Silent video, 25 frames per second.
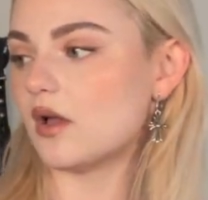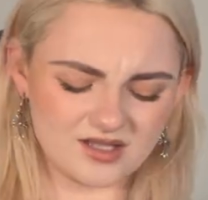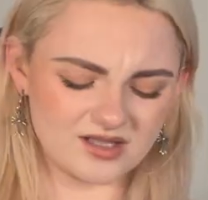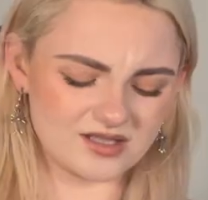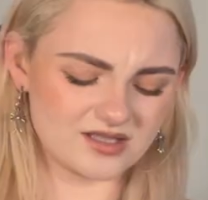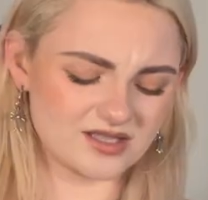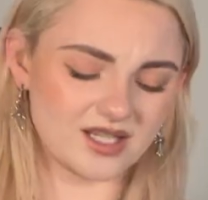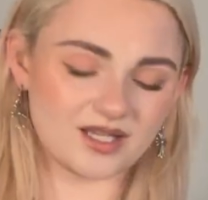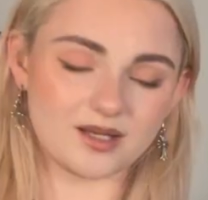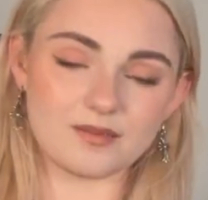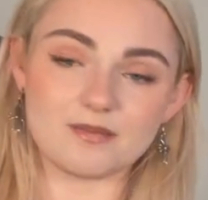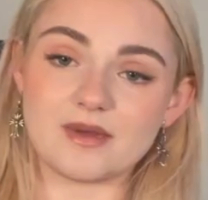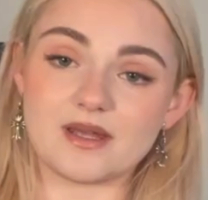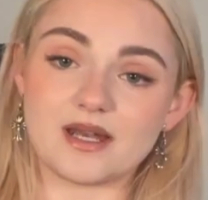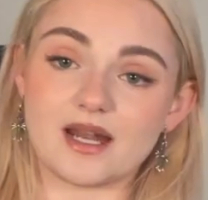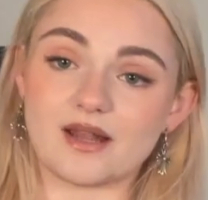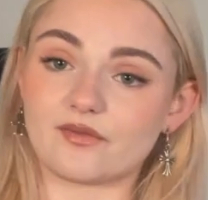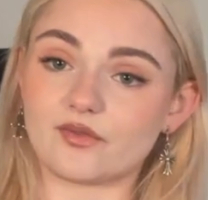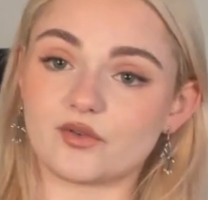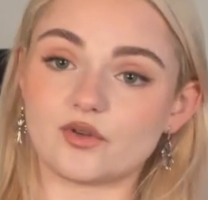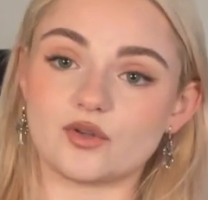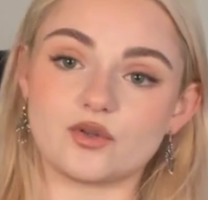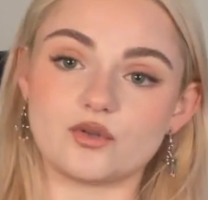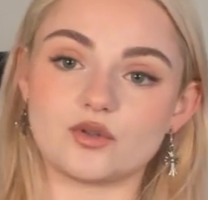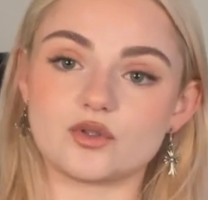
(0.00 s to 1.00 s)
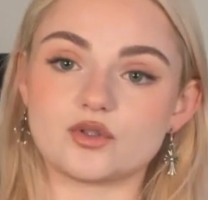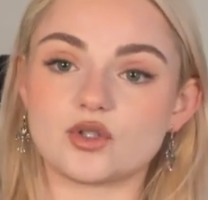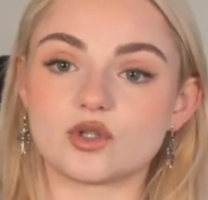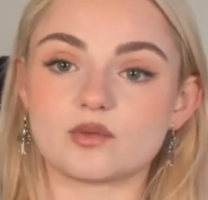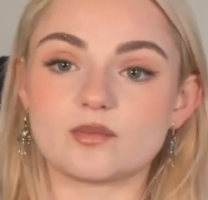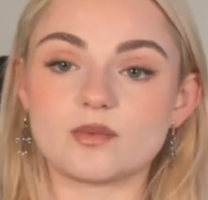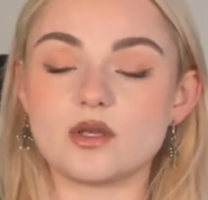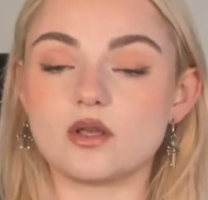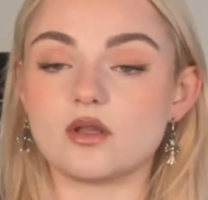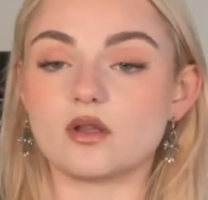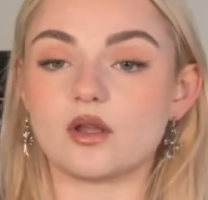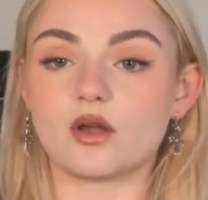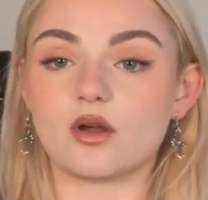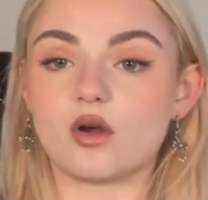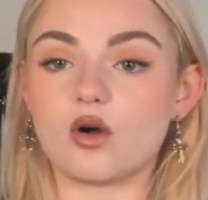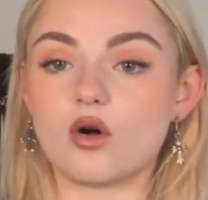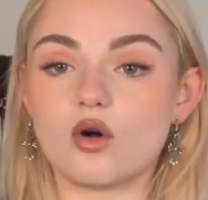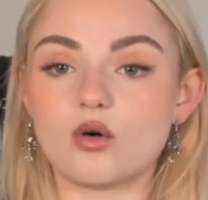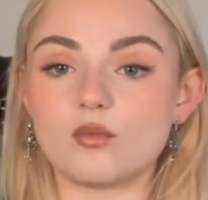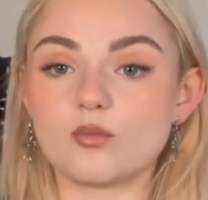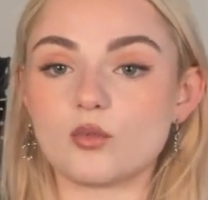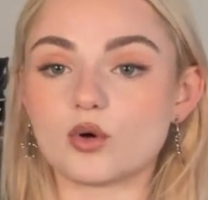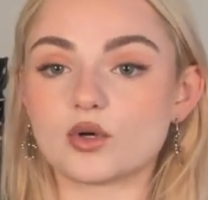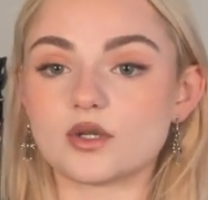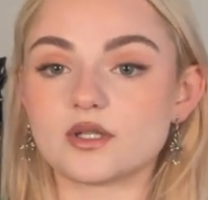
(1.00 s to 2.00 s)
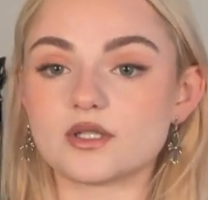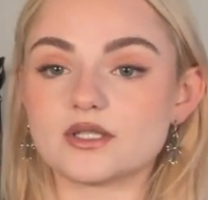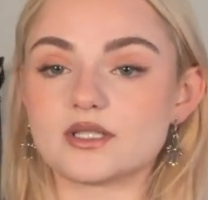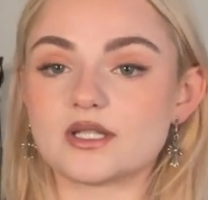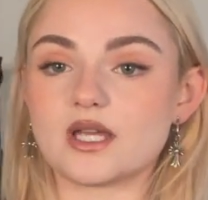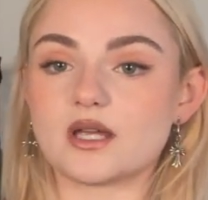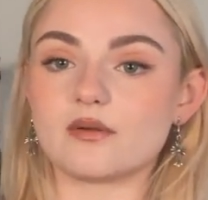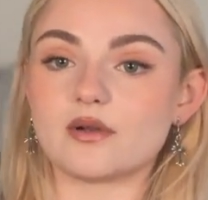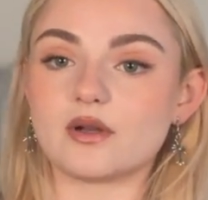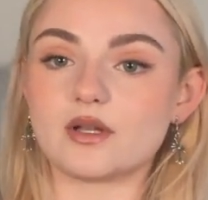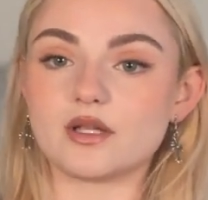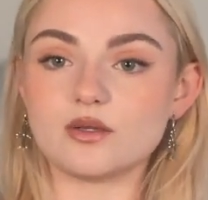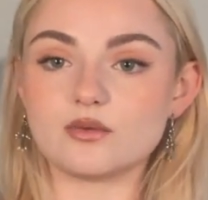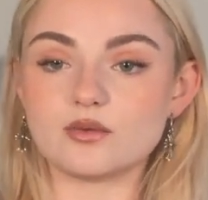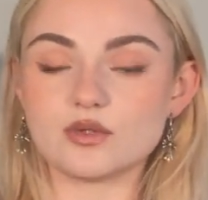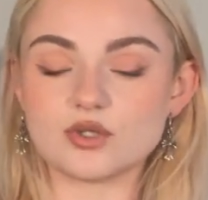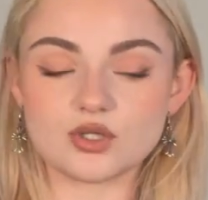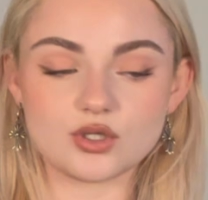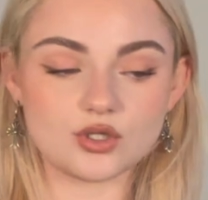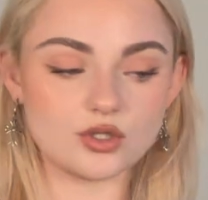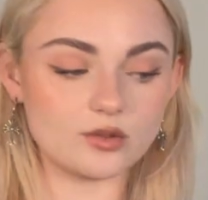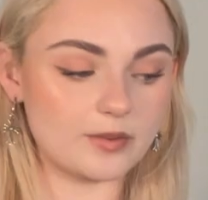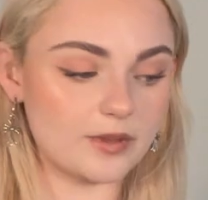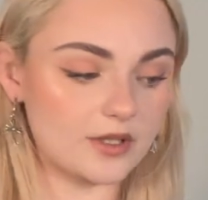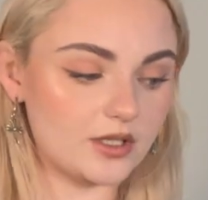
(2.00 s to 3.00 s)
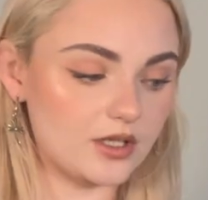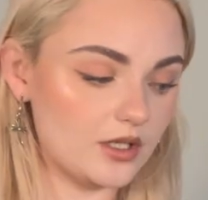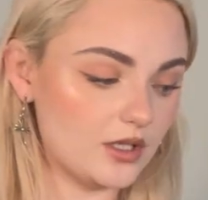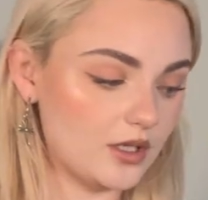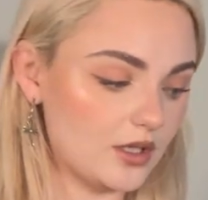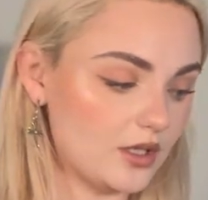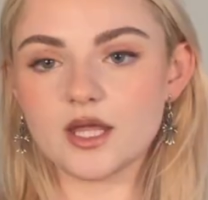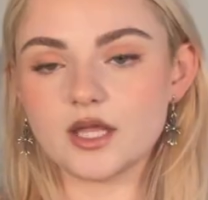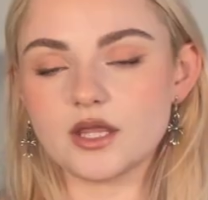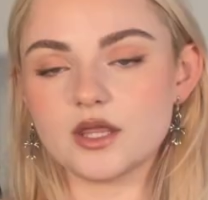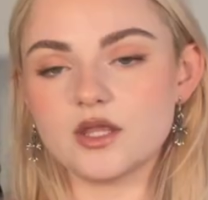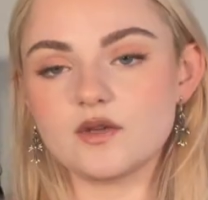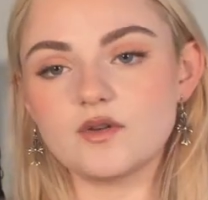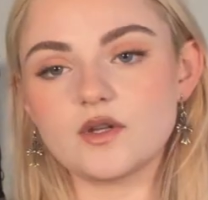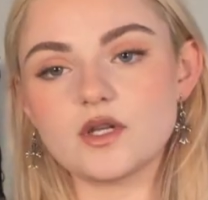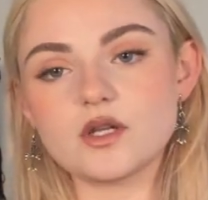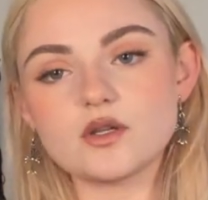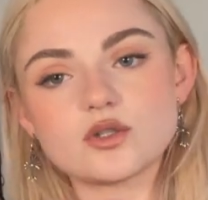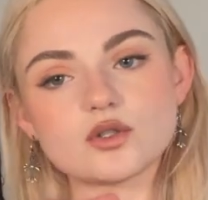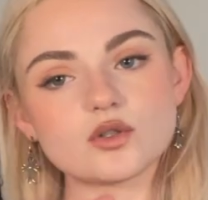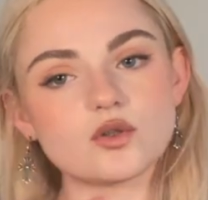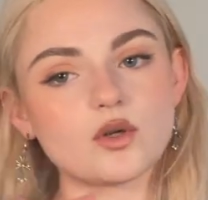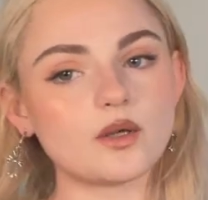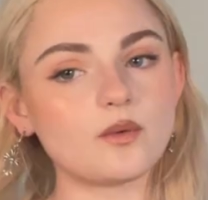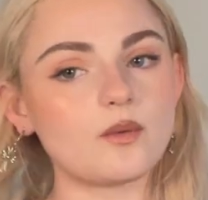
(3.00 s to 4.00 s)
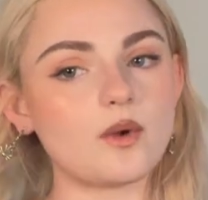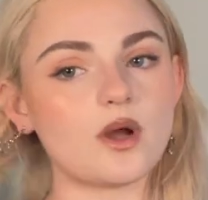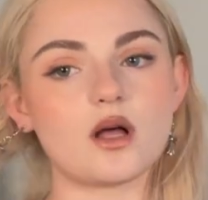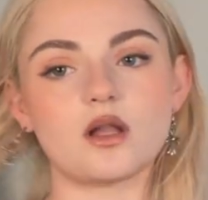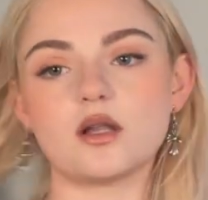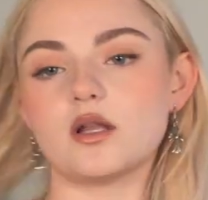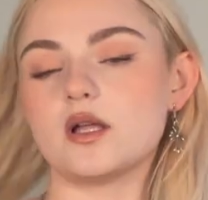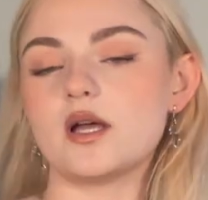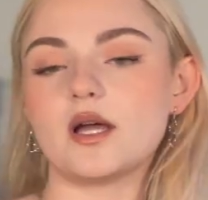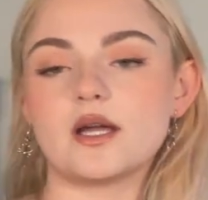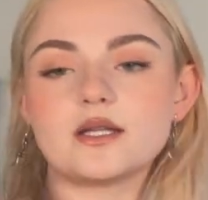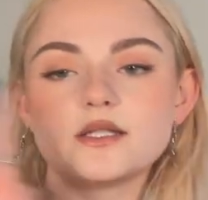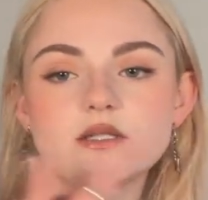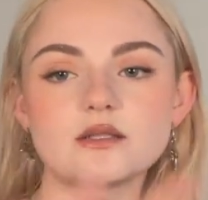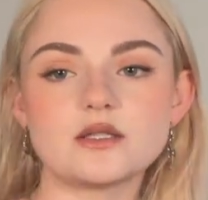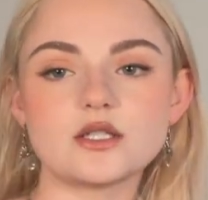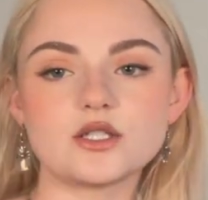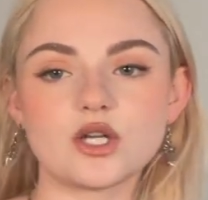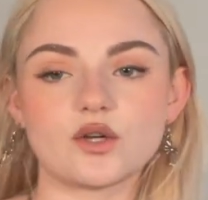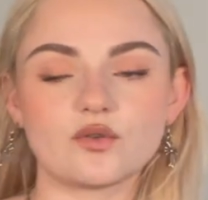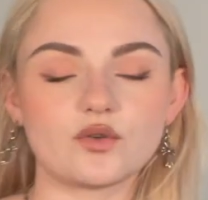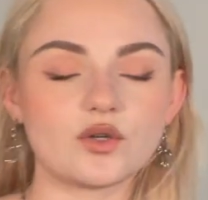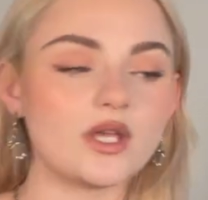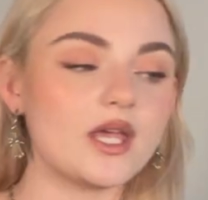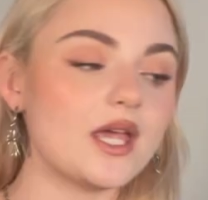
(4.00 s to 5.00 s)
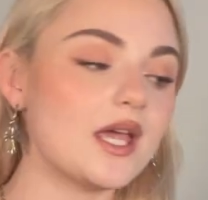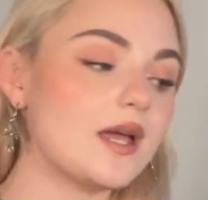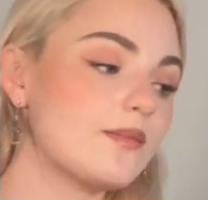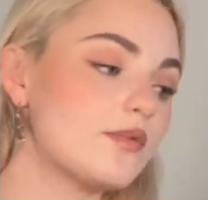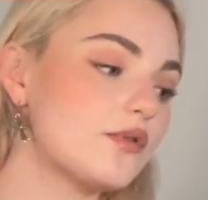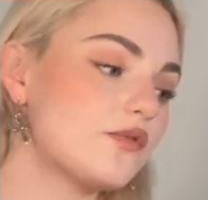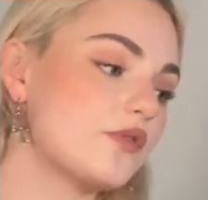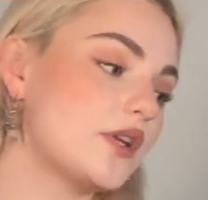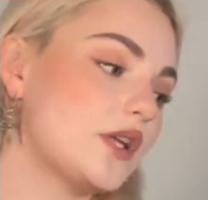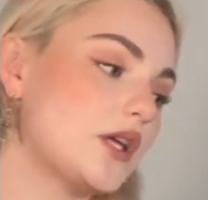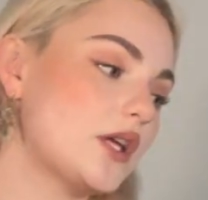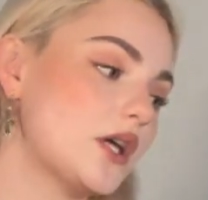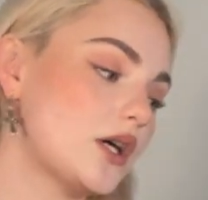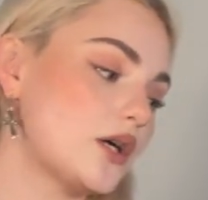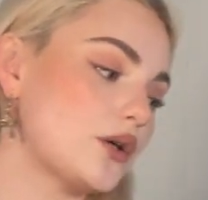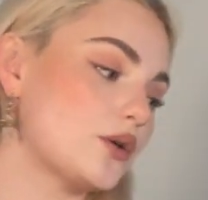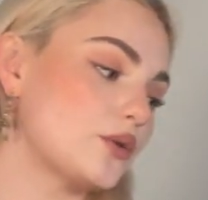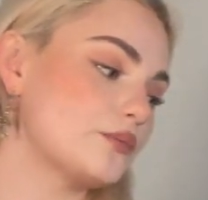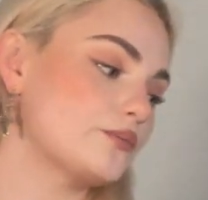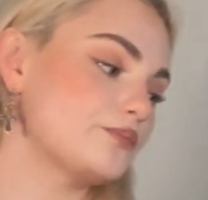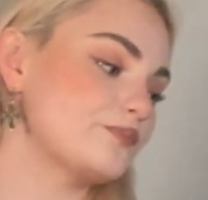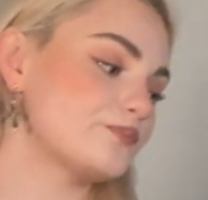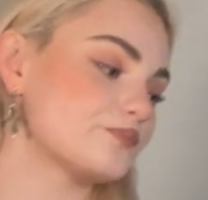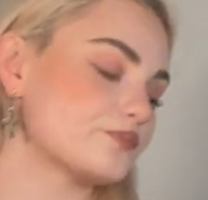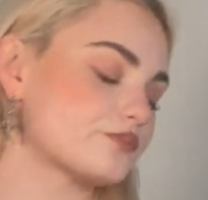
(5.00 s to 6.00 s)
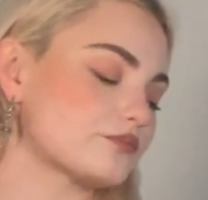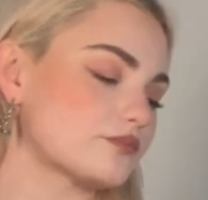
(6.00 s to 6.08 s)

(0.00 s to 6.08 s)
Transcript: It's like mid-afternoon. It took me like all morning to get ready. It was stupid. The videos are going well. I did the Jeffrey Campbell video,